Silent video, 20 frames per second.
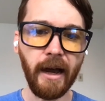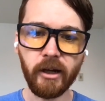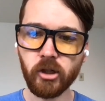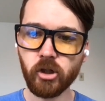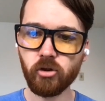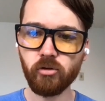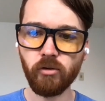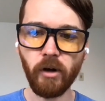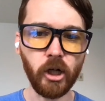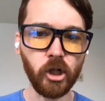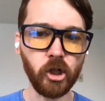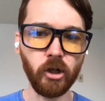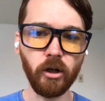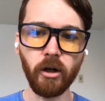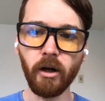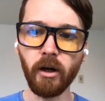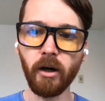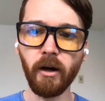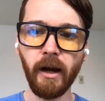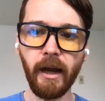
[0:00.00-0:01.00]

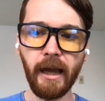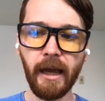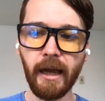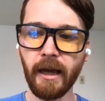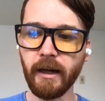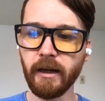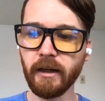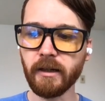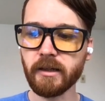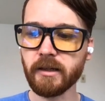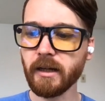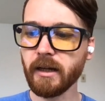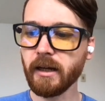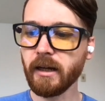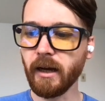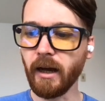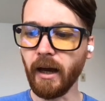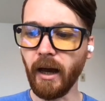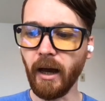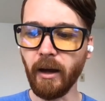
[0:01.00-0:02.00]
structure and
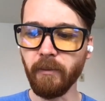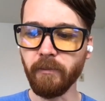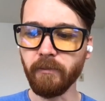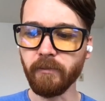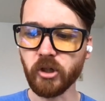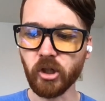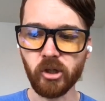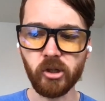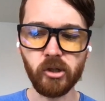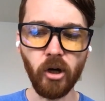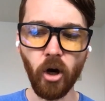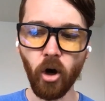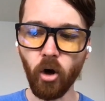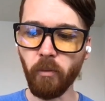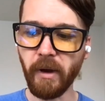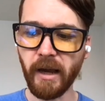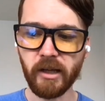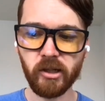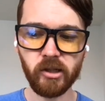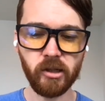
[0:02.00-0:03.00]
just go
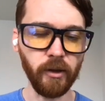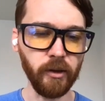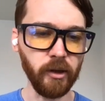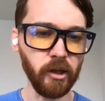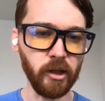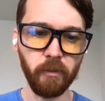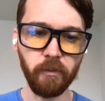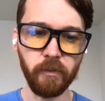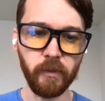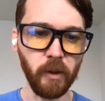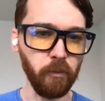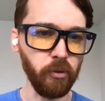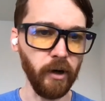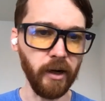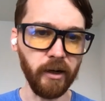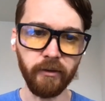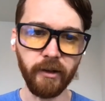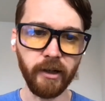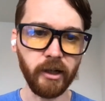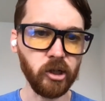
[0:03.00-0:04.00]
based on the
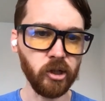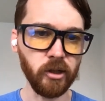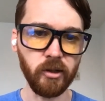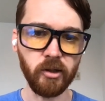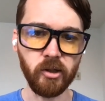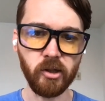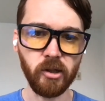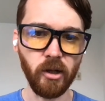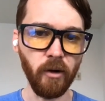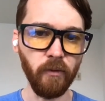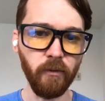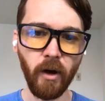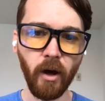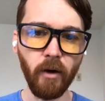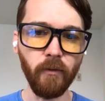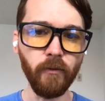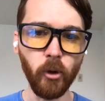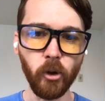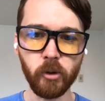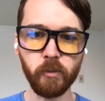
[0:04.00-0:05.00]
predilections
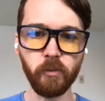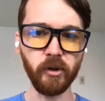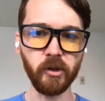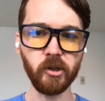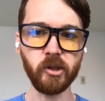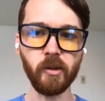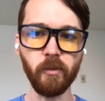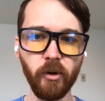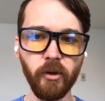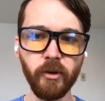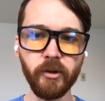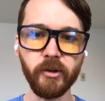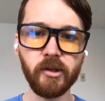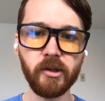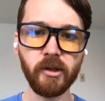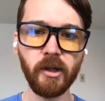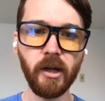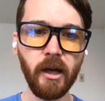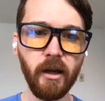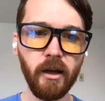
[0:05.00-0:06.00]
of those
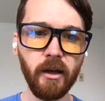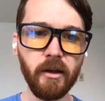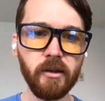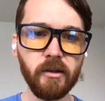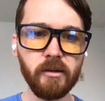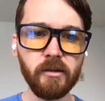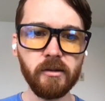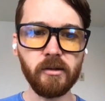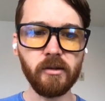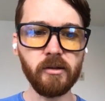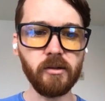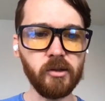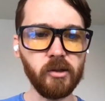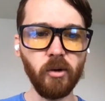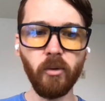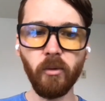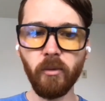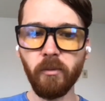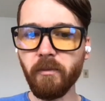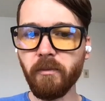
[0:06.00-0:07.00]
principles.
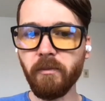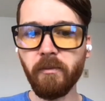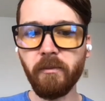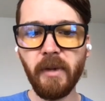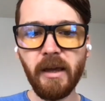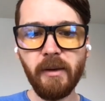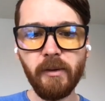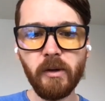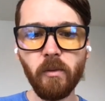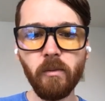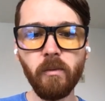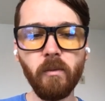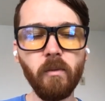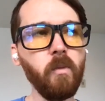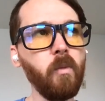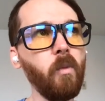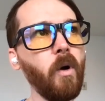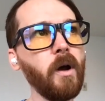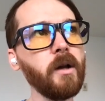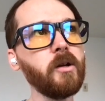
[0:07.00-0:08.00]
So maybe
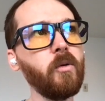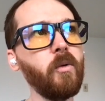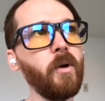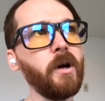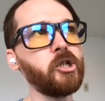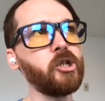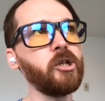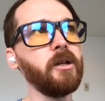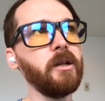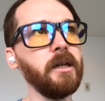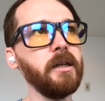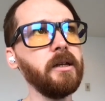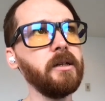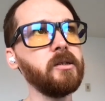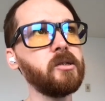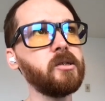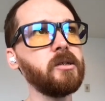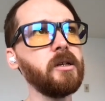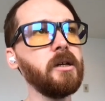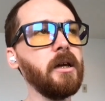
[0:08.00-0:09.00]
one question
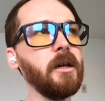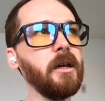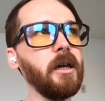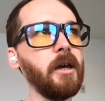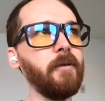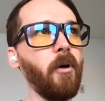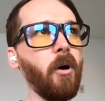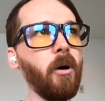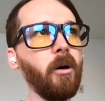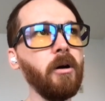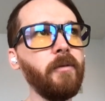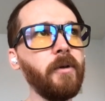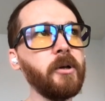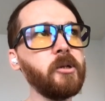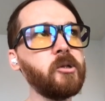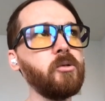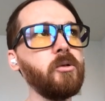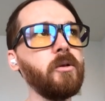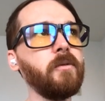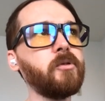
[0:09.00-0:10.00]
is, if all of
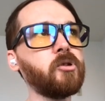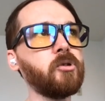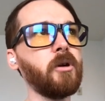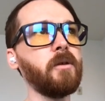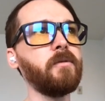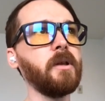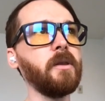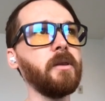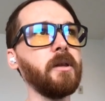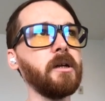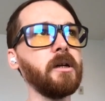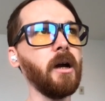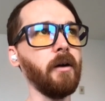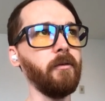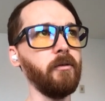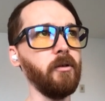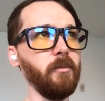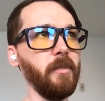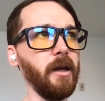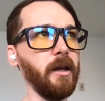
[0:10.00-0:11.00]
us who have served in the
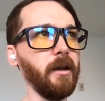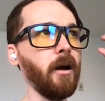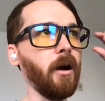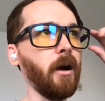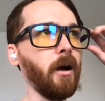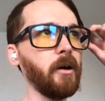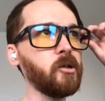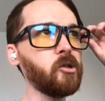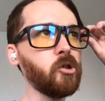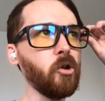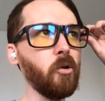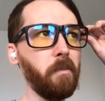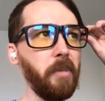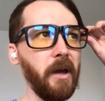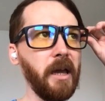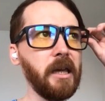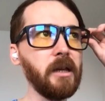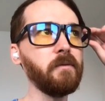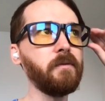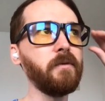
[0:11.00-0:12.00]
government are so
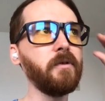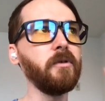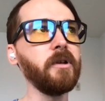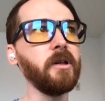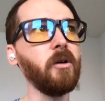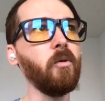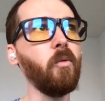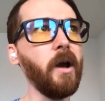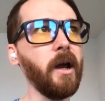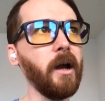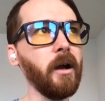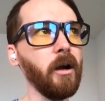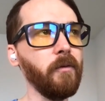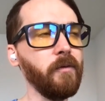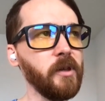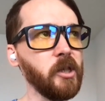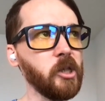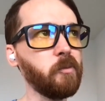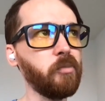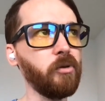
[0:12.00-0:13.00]
painfully aware of
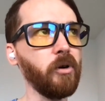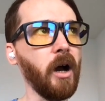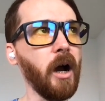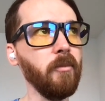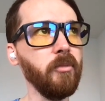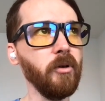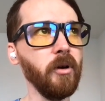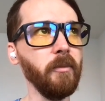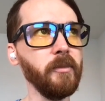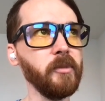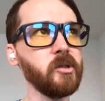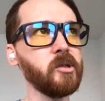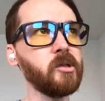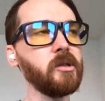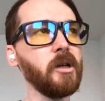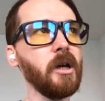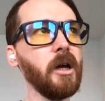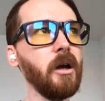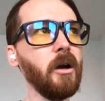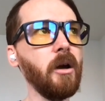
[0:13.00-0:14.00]
these problems,
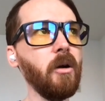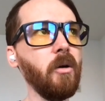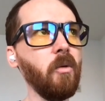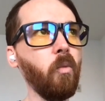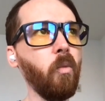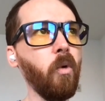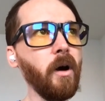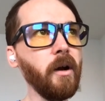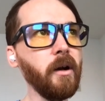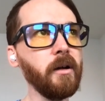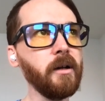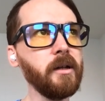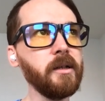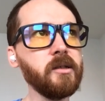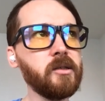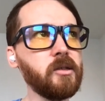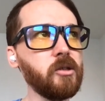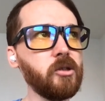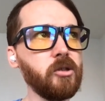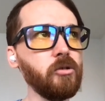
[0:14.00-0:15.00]
what are
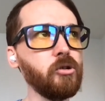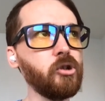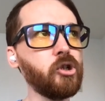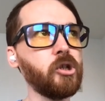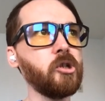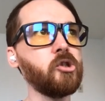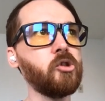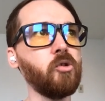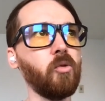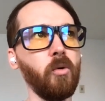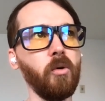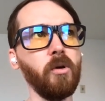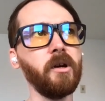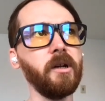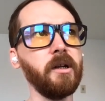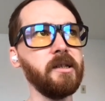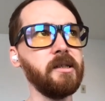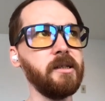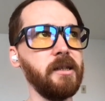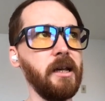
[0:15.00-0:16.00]
institutions or
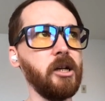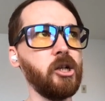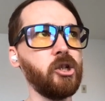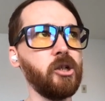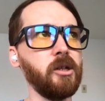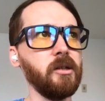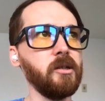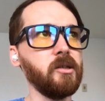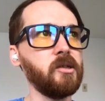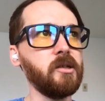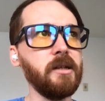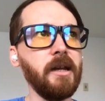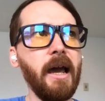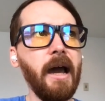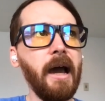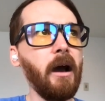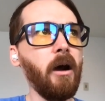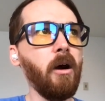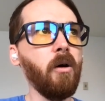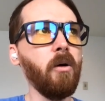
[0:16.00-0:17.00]
organizations
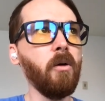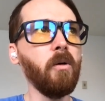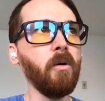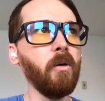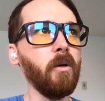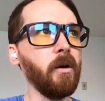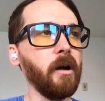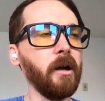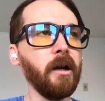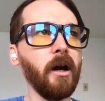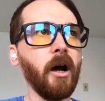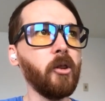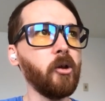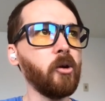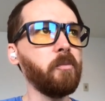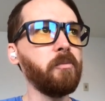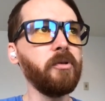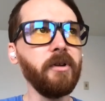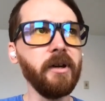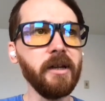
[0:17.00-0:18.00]
now or in other
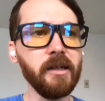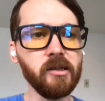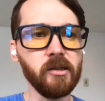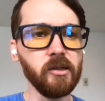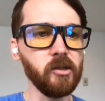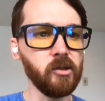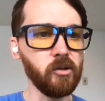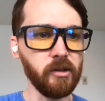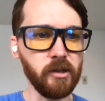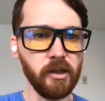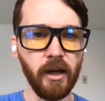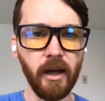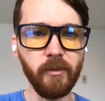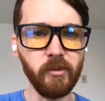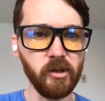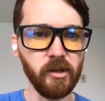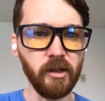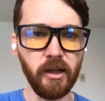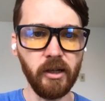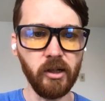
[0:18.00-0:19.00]
places or
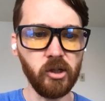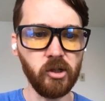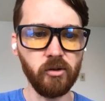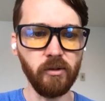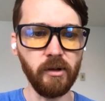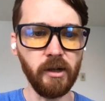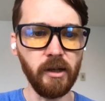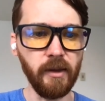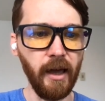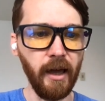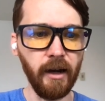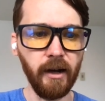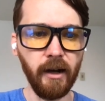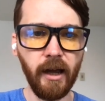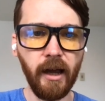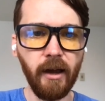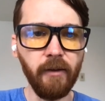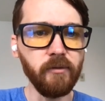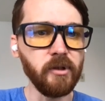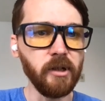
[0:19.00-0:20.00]
times in history that
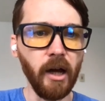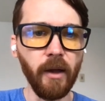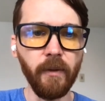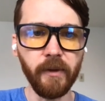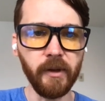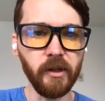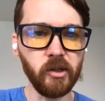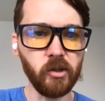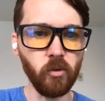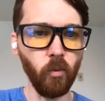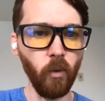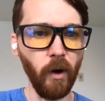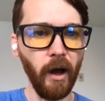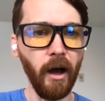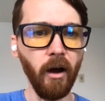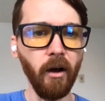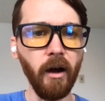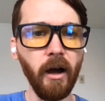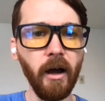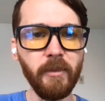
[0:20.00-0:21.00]
have done this
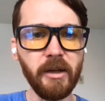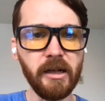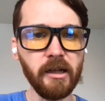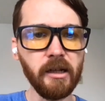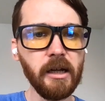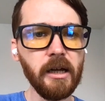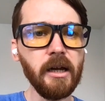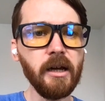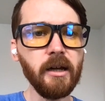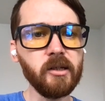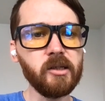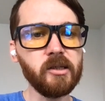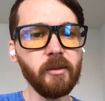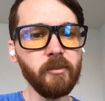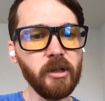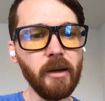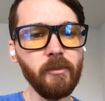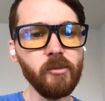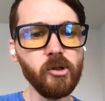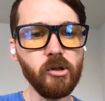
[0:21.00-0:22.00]
well? I mean, because
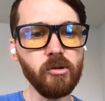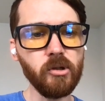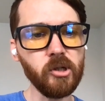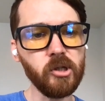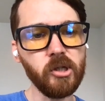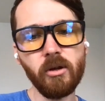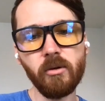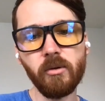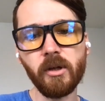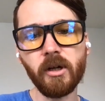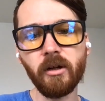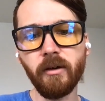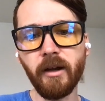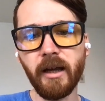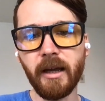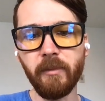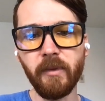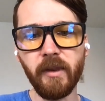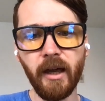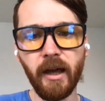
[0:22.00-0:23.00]
sometimes you just hear the
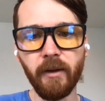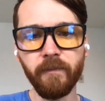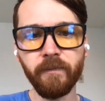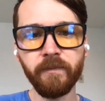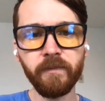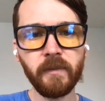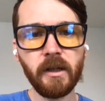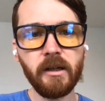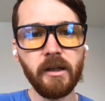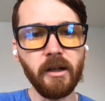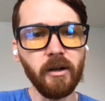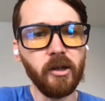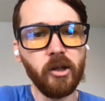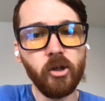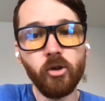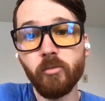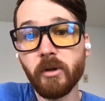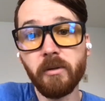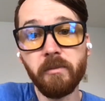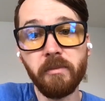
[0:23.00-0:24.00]
claim that, you know,
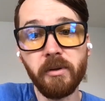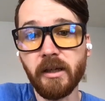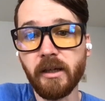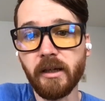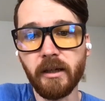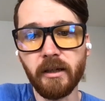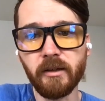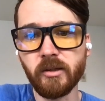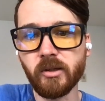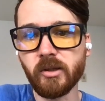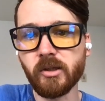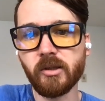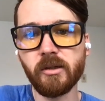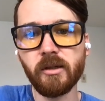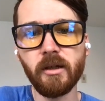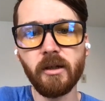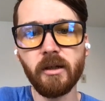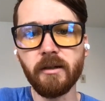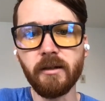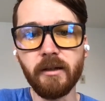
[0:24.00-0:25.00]
human beings
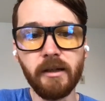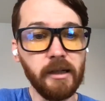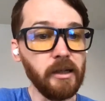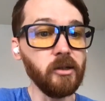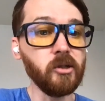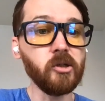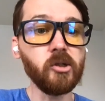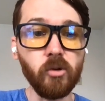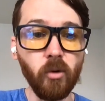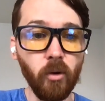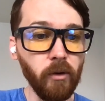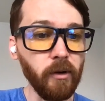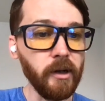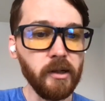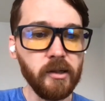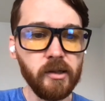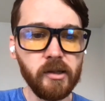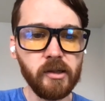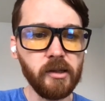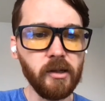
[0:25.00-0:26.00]
need
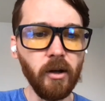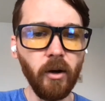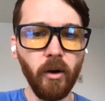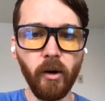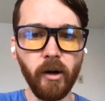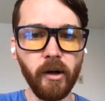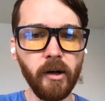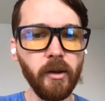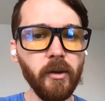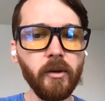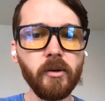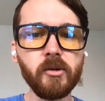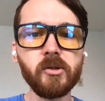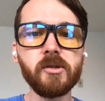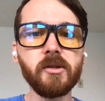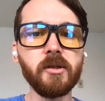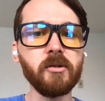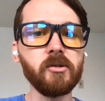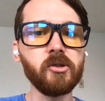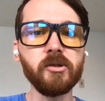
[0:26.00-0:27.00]
stories, or
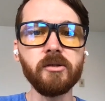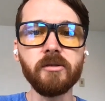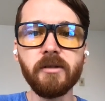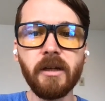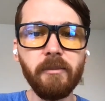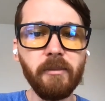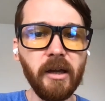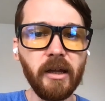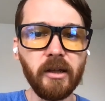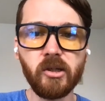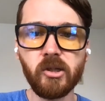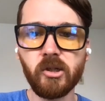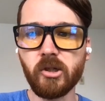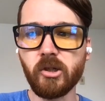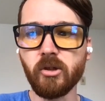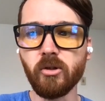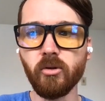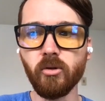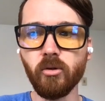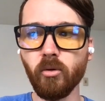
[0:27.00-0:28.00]
there's limits
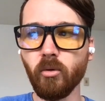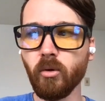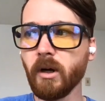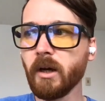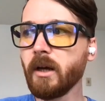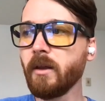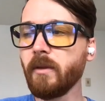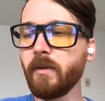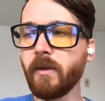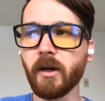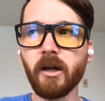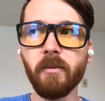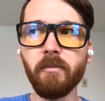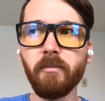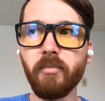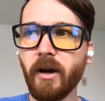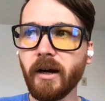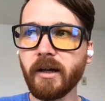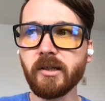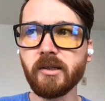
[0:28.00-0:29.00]
to the
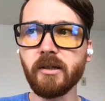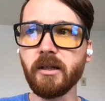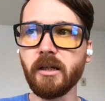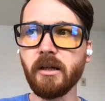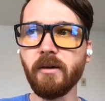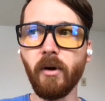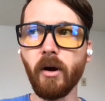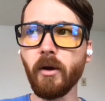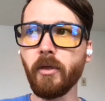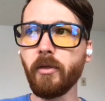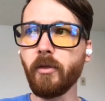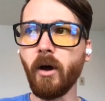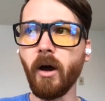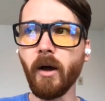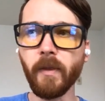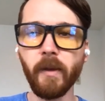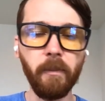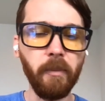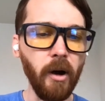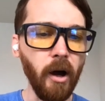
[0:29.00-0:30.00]
complexity of our
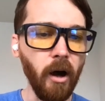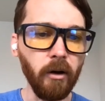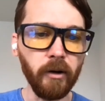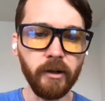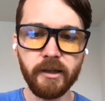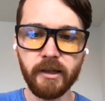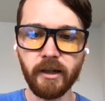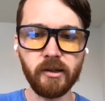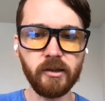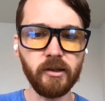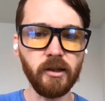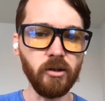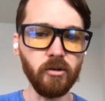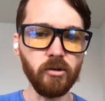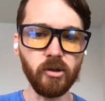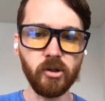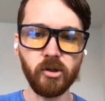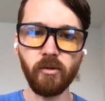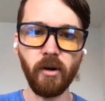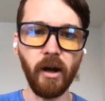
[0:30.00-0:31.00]
thought. The politics that you
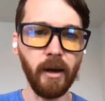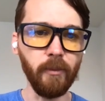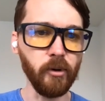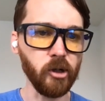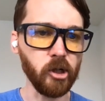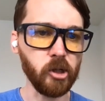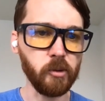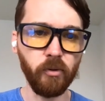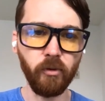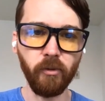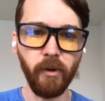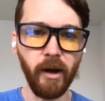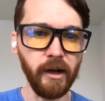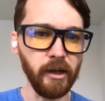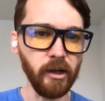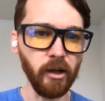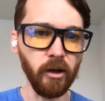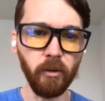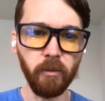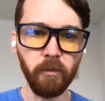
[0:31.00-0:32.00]
describe are just
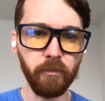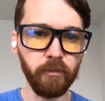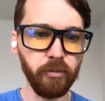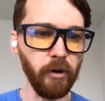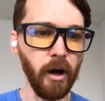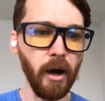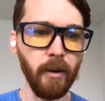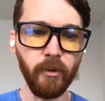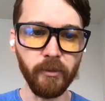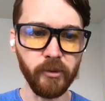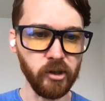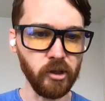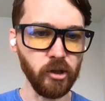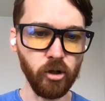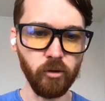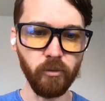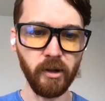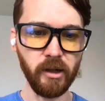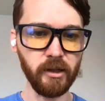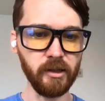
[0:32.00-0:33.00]
perennial problems in
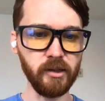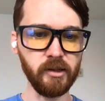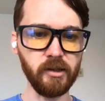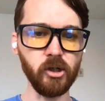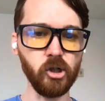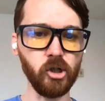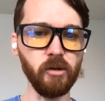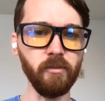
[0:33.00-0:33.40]
human decision